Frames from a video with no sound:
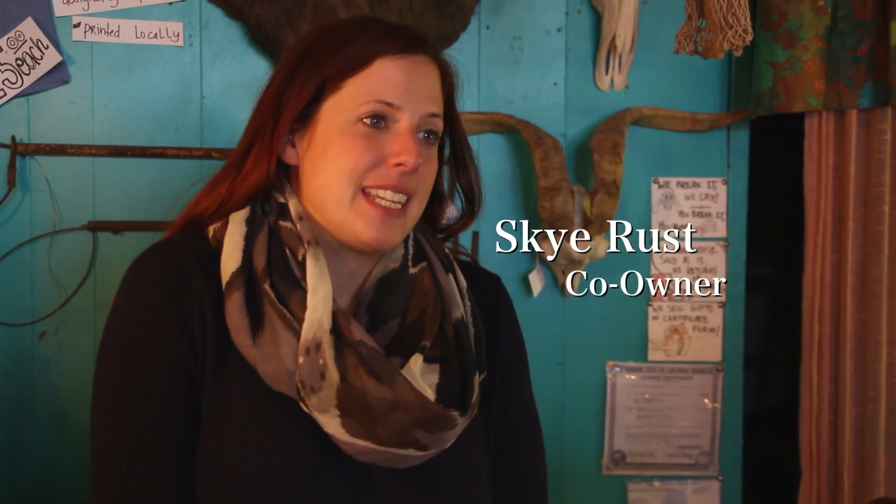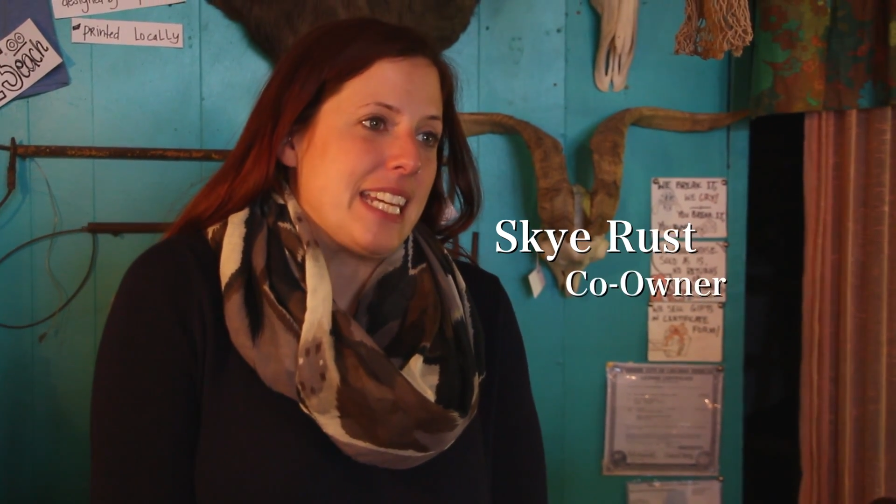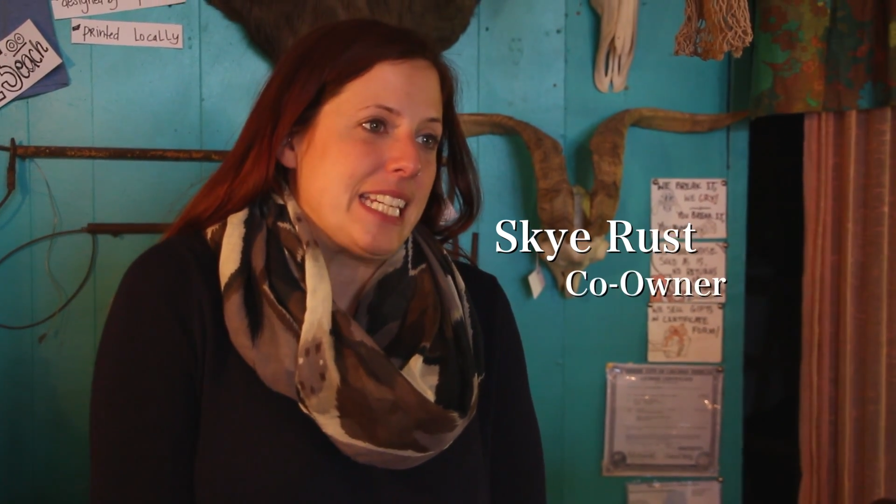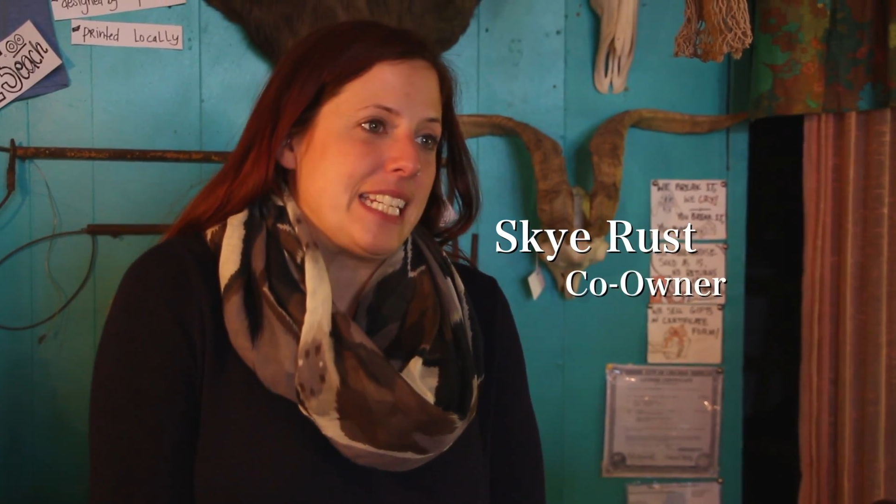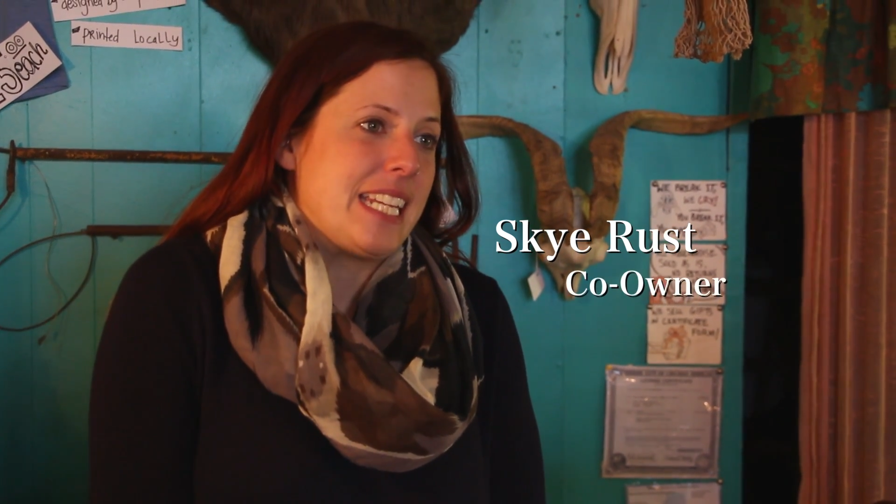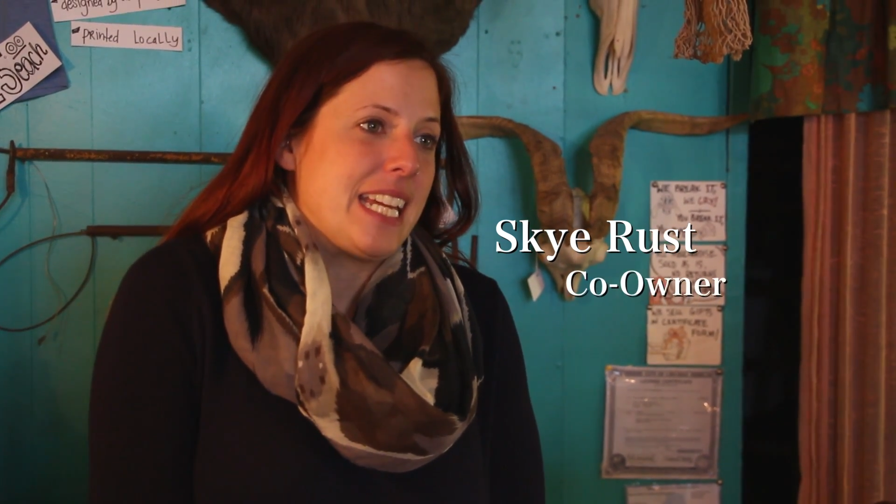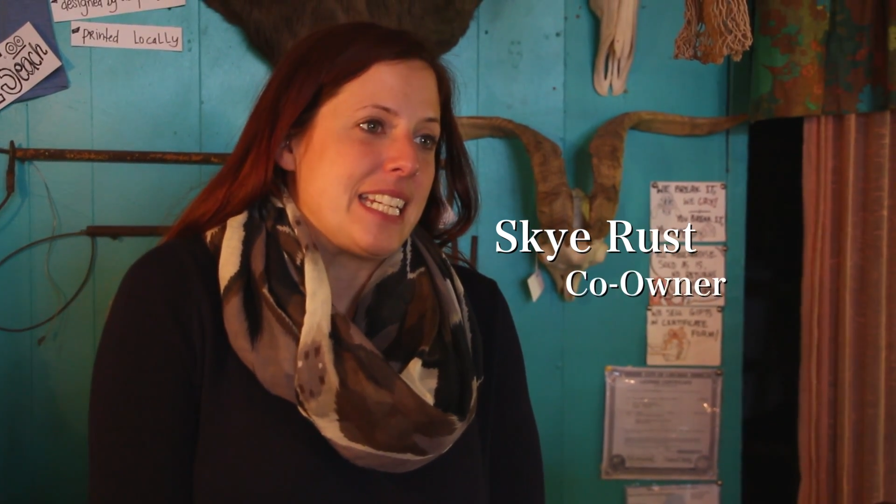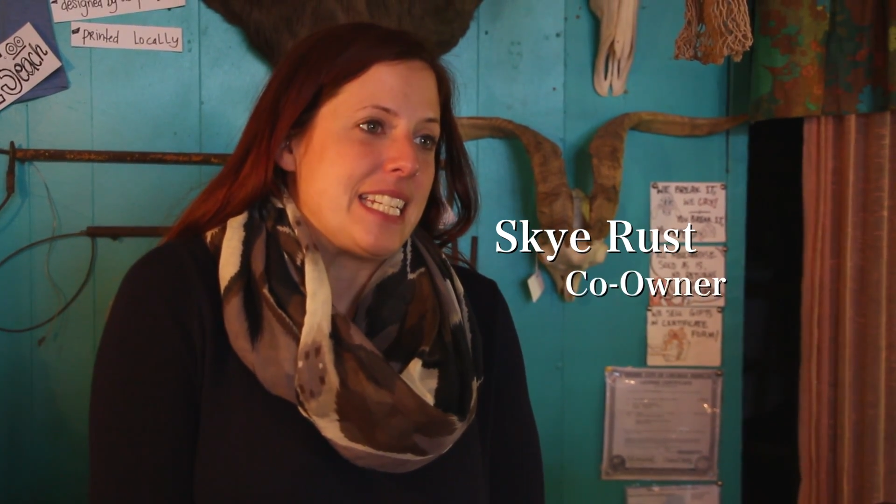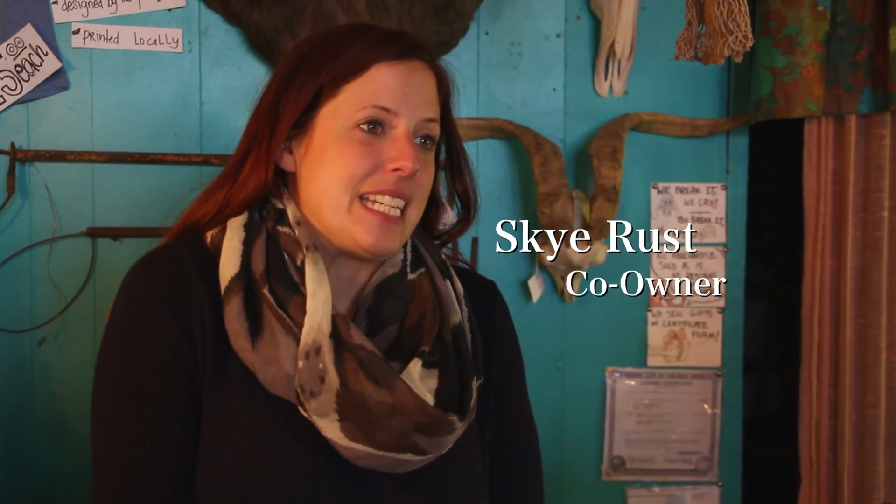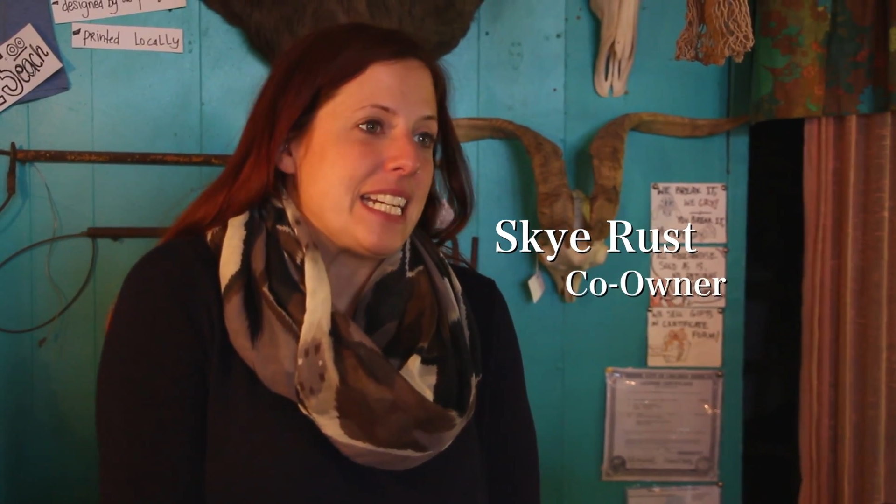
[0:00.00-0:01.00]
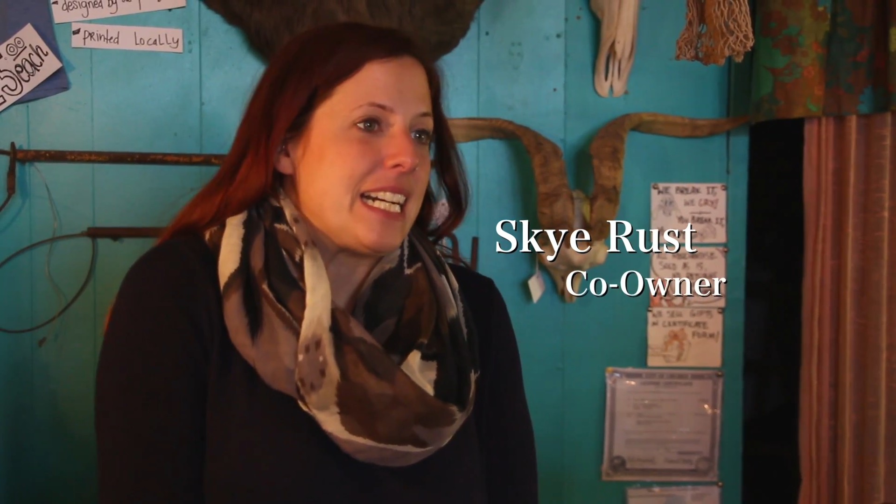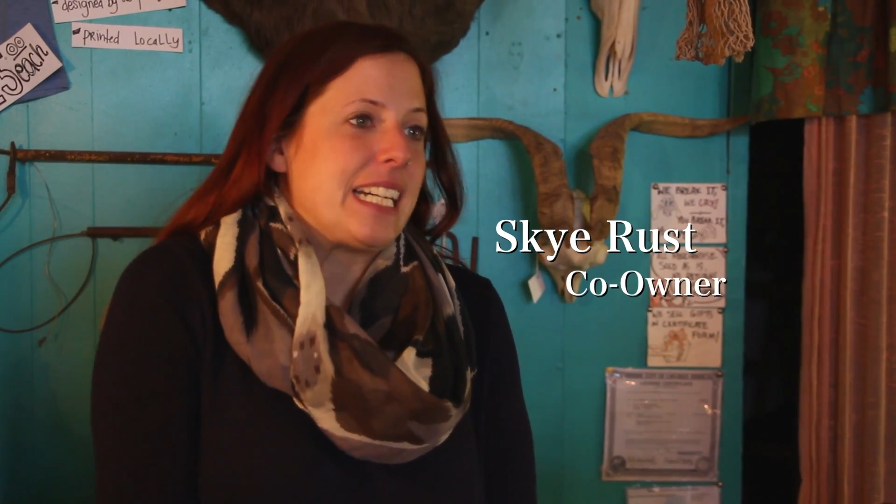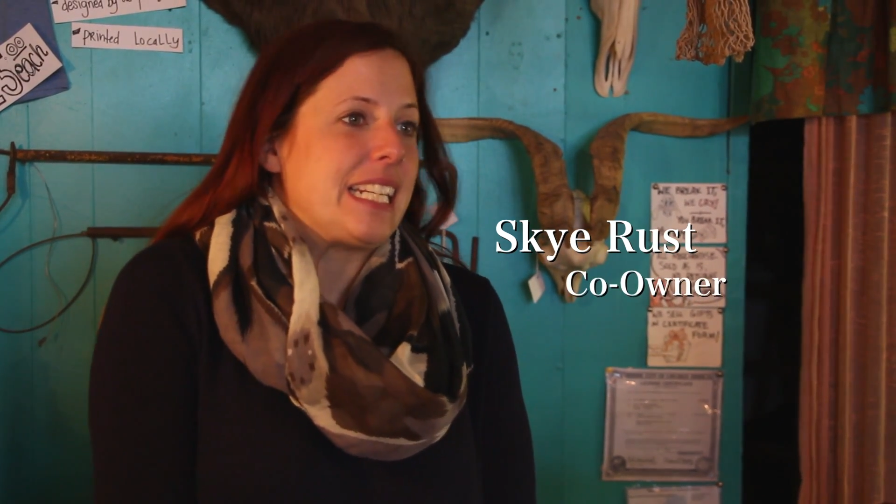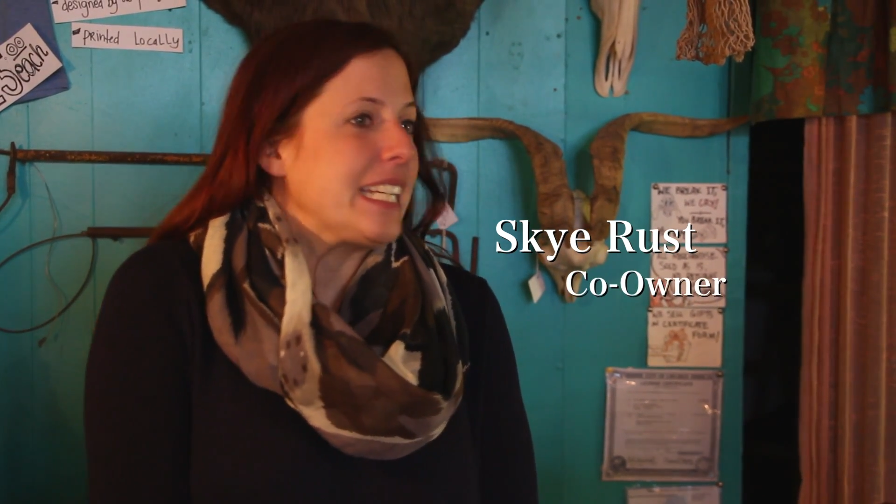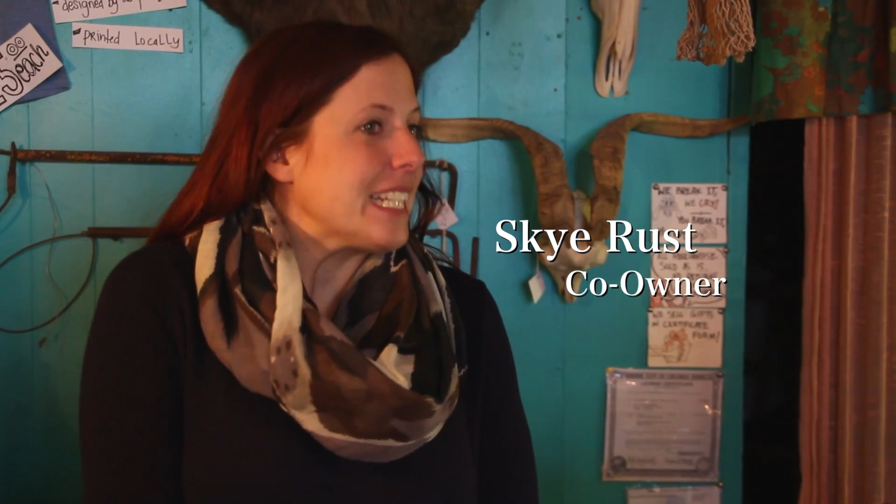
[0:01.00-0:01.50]
in antique
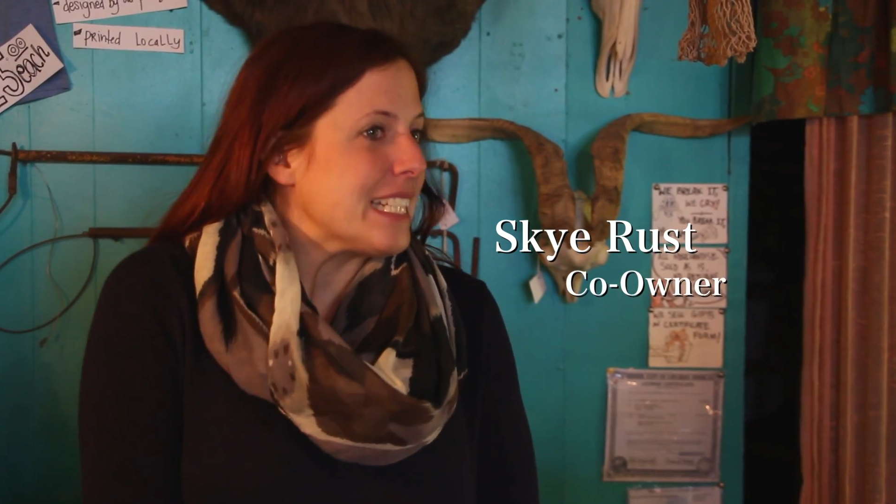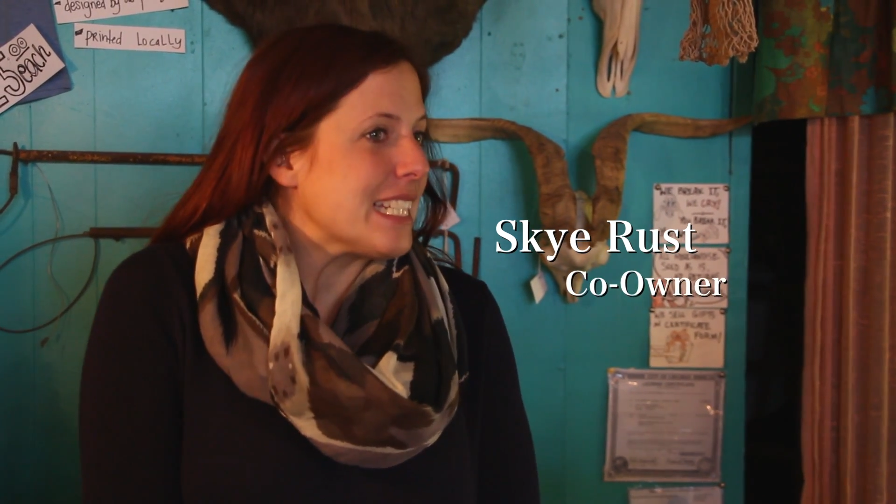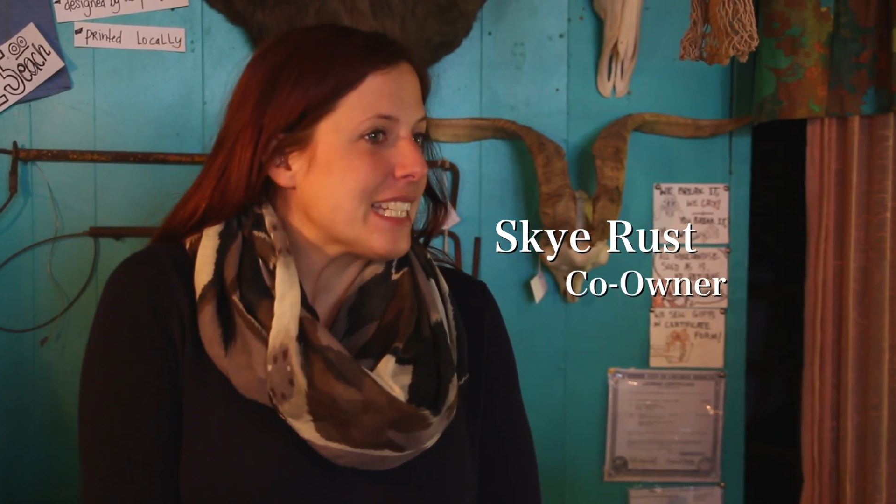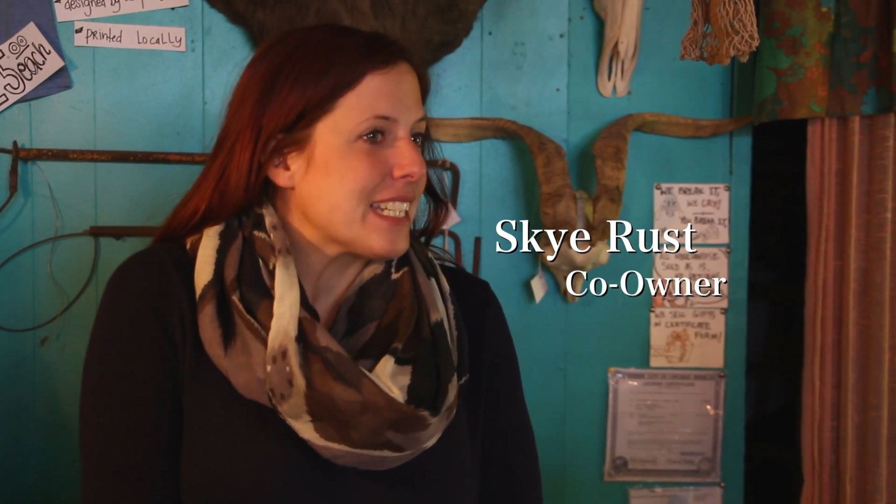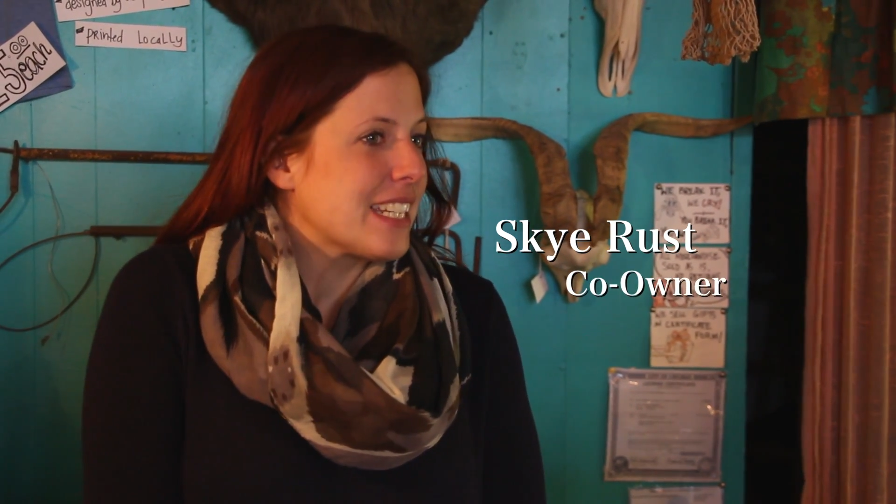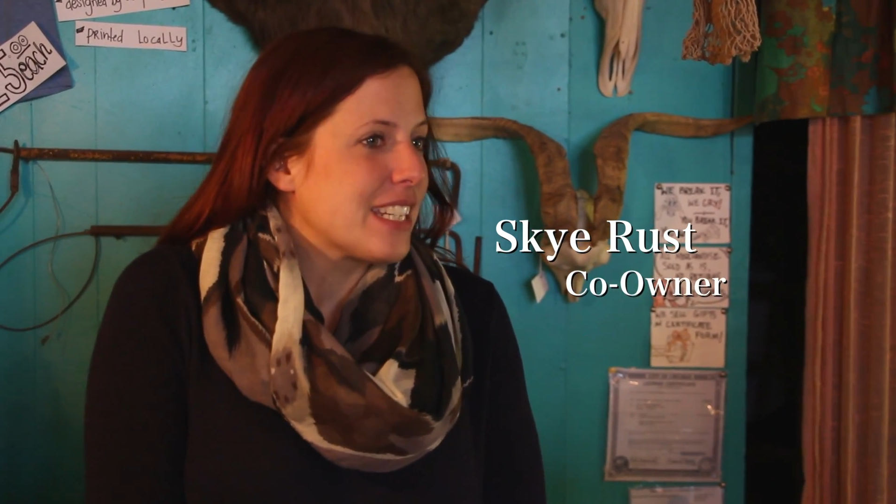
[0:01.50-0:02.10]
oddities,